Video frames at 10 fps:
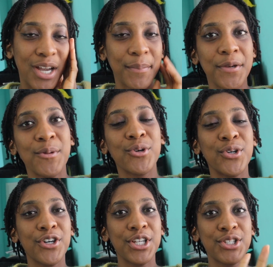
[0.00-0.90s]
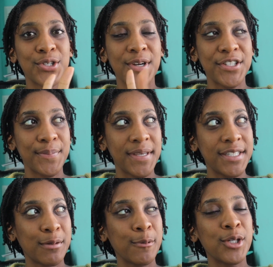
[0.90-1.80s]
I'm gonna be recording two
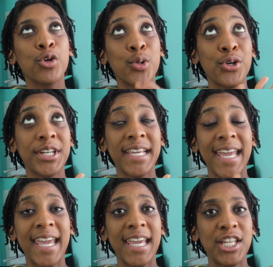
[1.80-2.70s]
recipes. I'm gonna be recording a